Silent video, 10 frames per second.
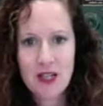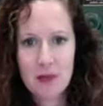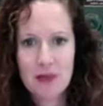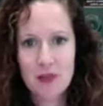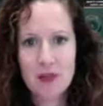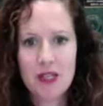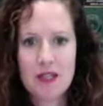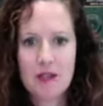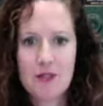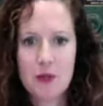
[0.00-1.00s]
Hope your week is
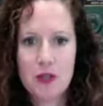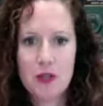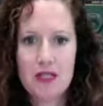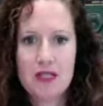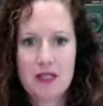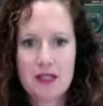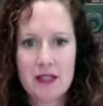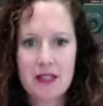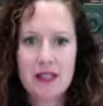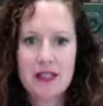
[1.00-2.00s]
off to a great
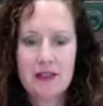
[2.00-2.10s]
start.